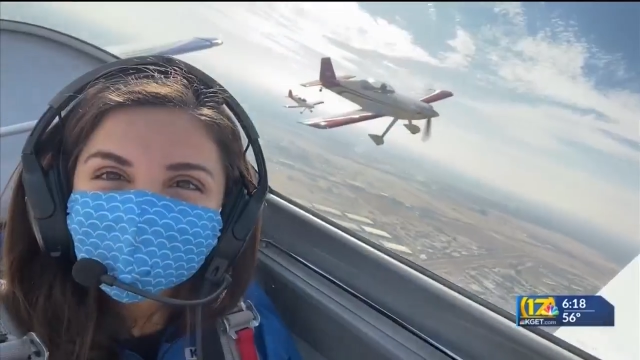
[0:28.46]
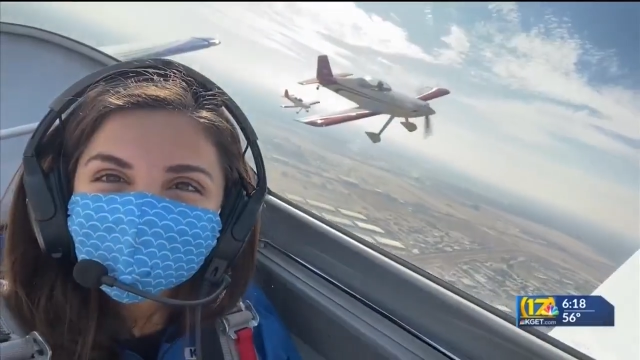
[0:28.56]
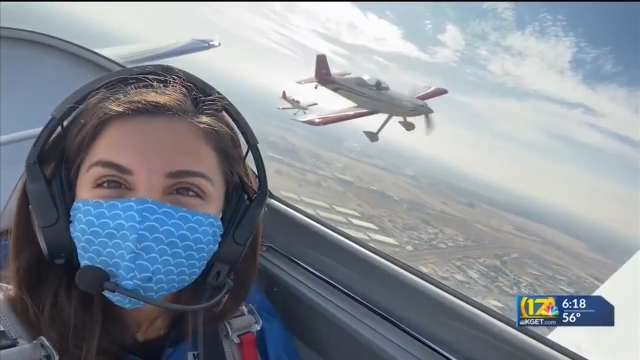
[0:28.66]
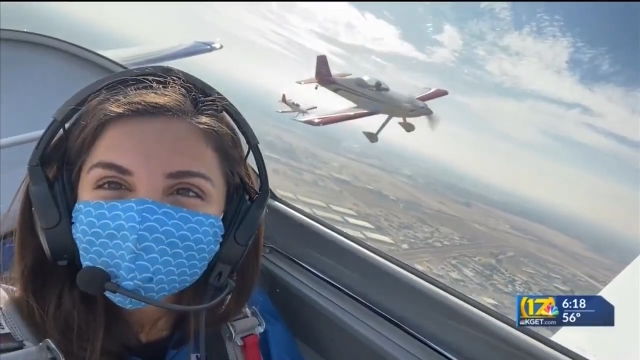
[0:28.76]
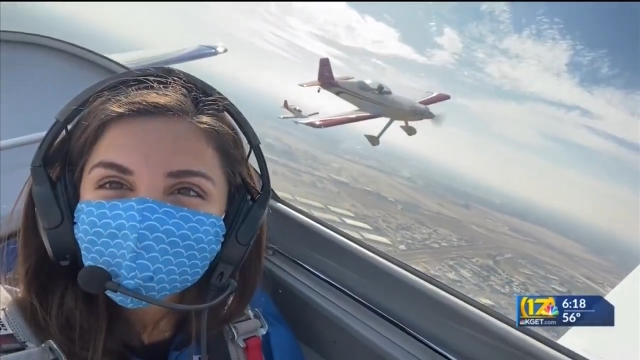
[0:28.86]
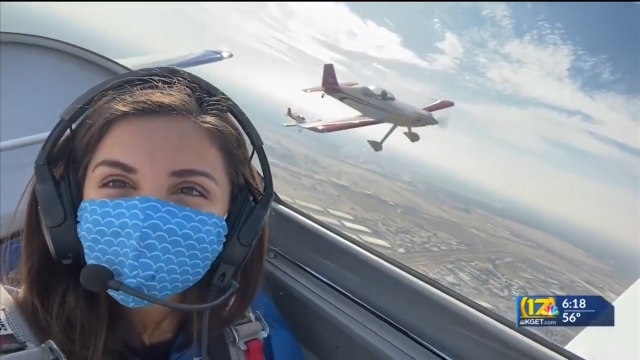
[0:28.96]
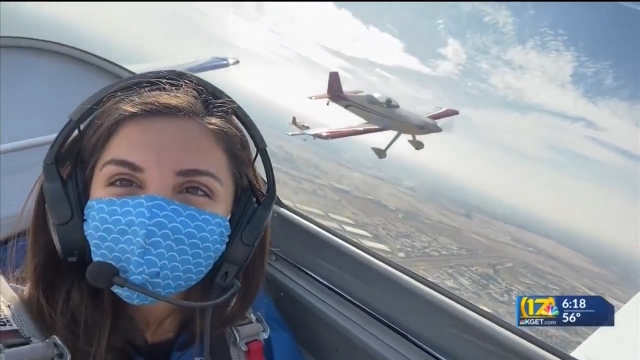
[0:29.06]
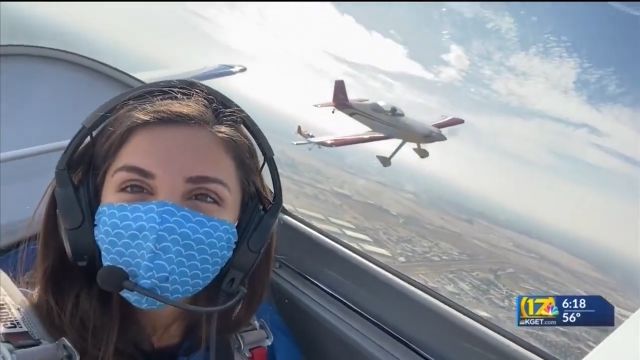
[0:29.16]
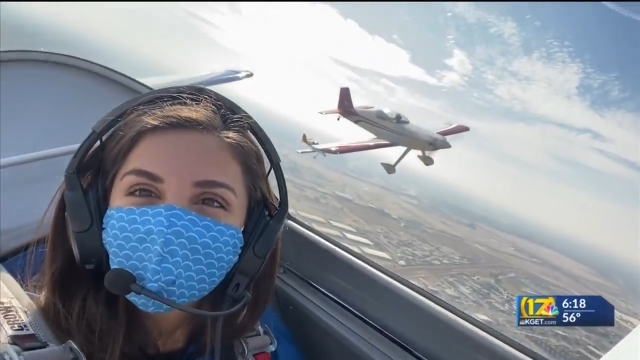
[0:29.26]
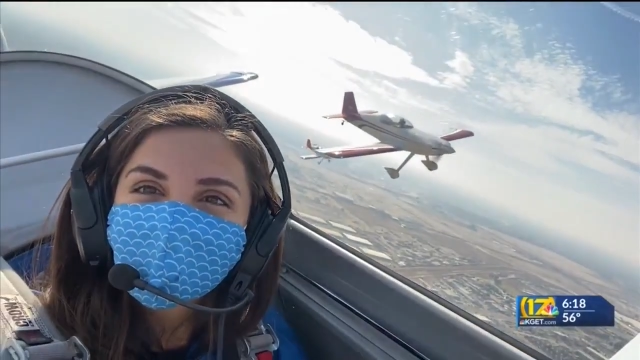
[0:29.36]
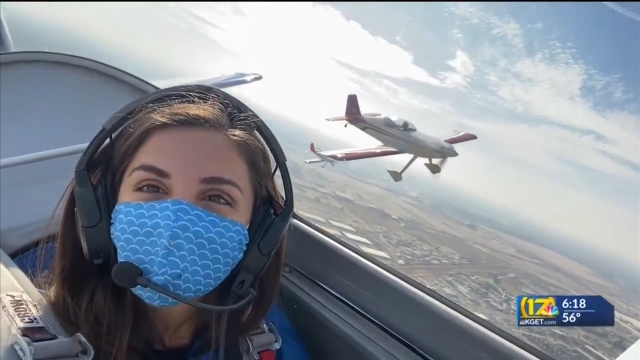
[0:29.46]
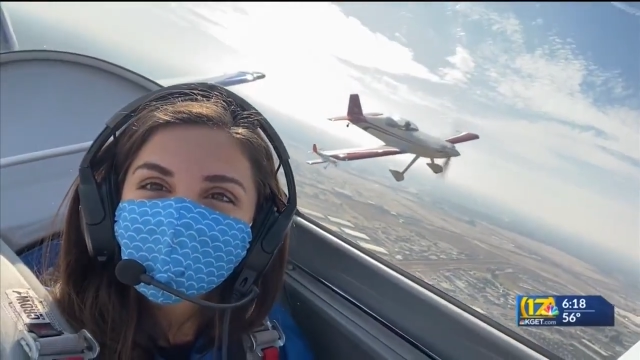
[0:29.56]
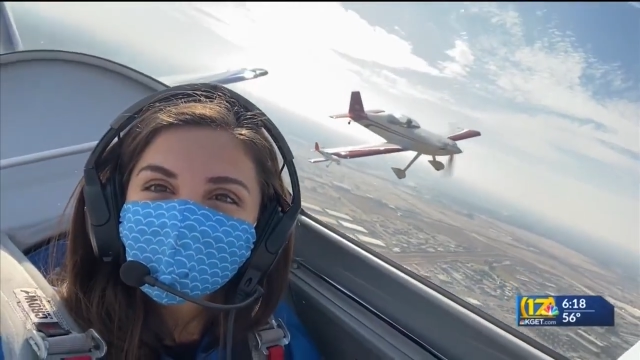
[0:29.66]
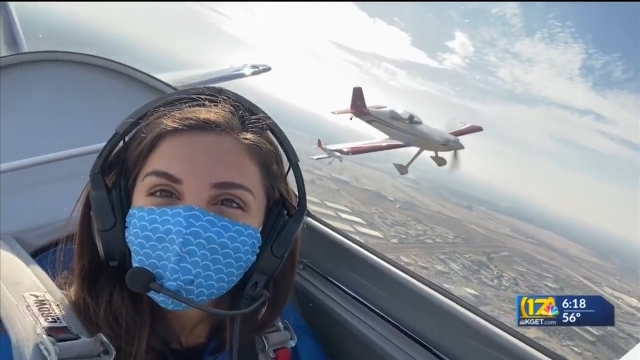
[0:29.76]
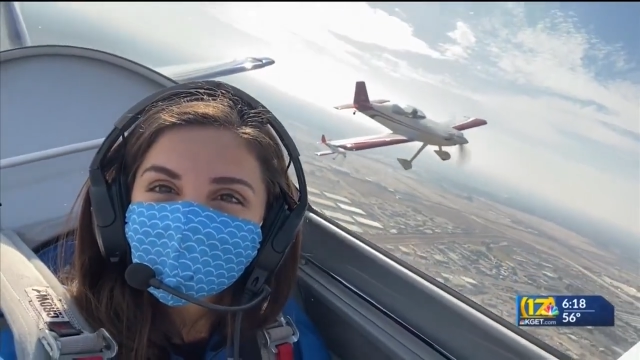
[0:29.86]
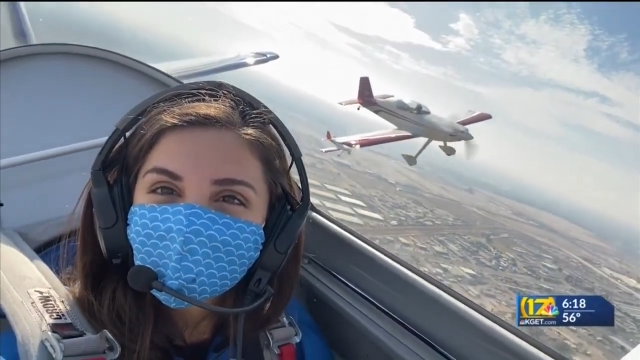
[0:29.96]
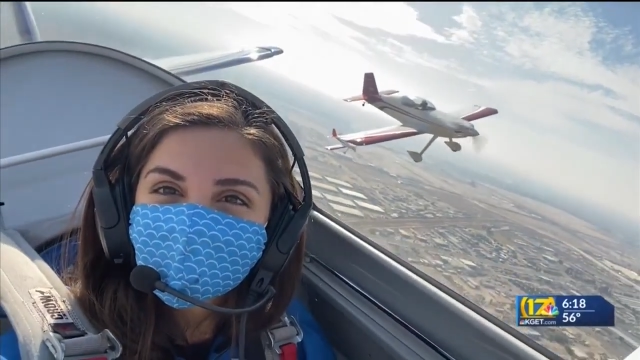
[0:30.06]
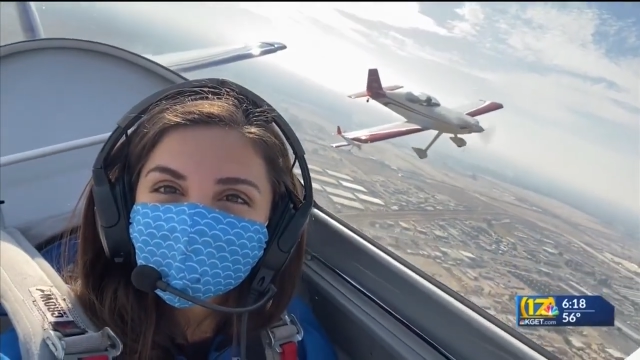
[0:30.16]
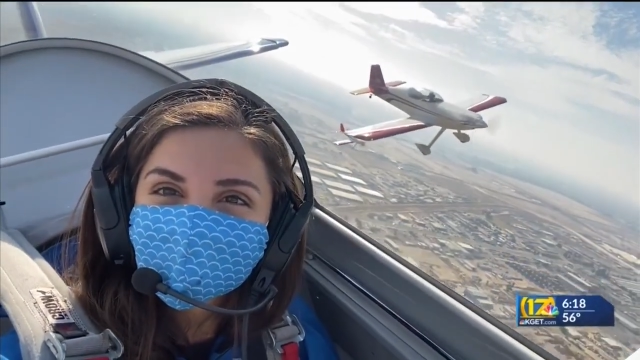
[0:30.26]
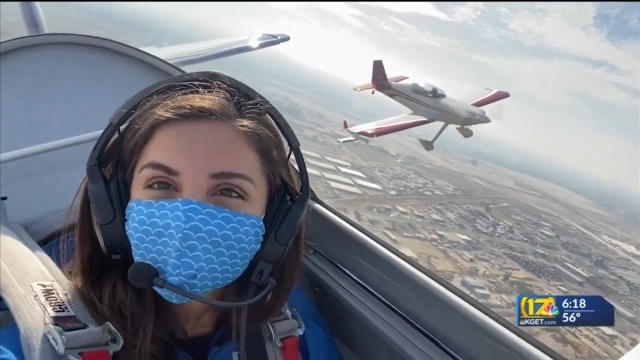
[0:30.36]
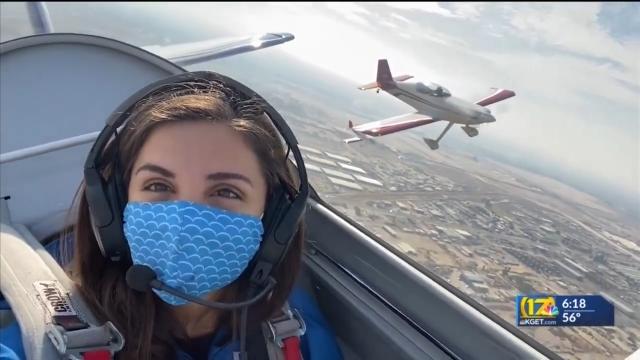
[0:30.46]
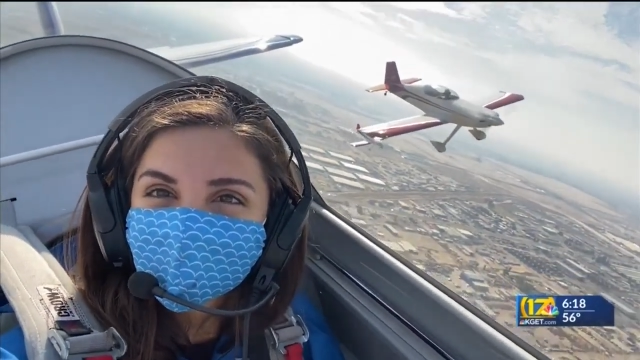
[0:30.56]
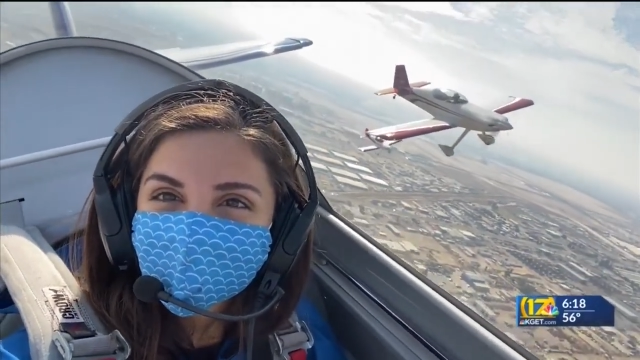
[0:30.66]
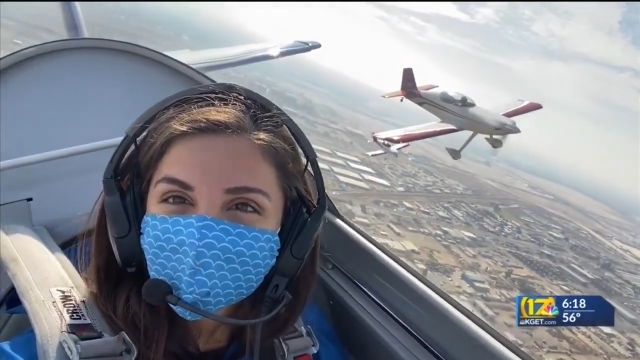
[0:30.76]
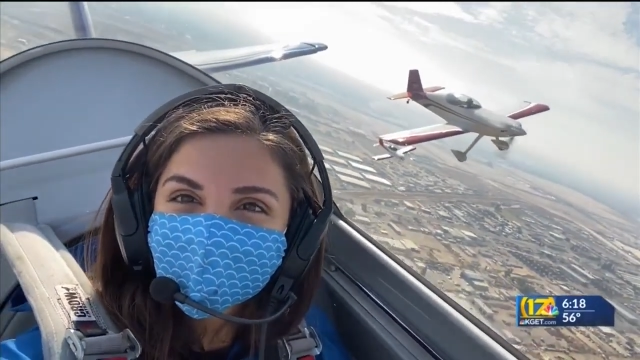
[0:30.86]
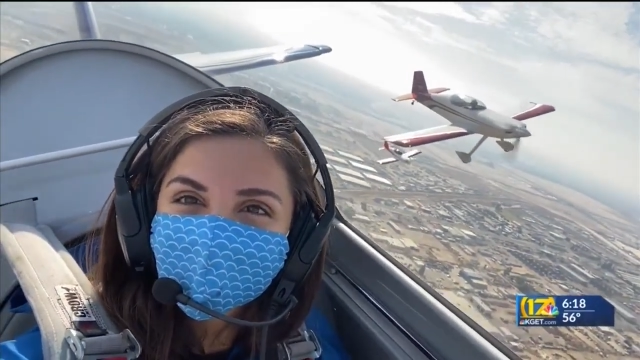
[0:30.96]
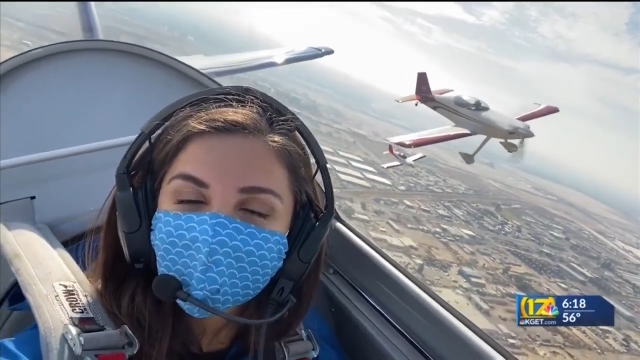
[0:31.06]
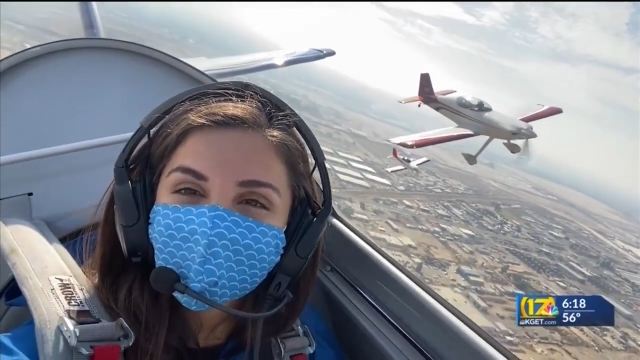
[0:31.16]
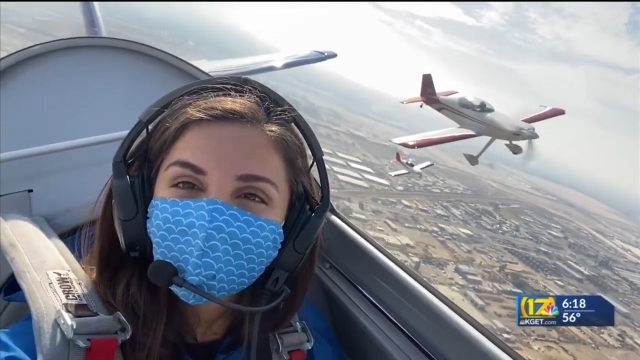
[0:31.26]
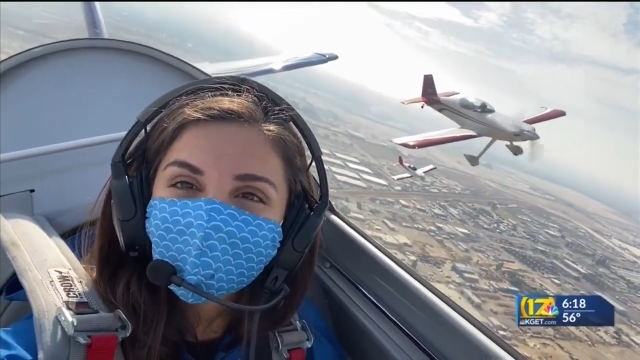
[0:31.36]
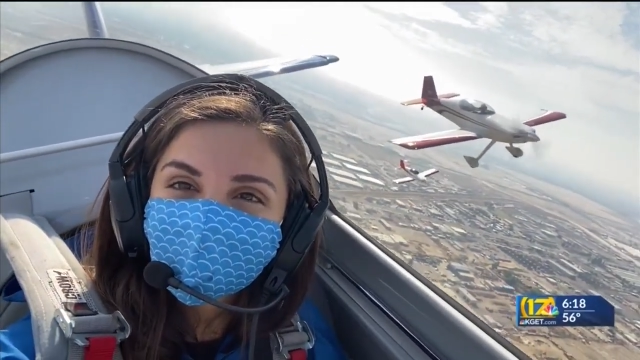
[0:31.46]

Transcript: Owens Boulevard to Rosedale Highway. Then we got high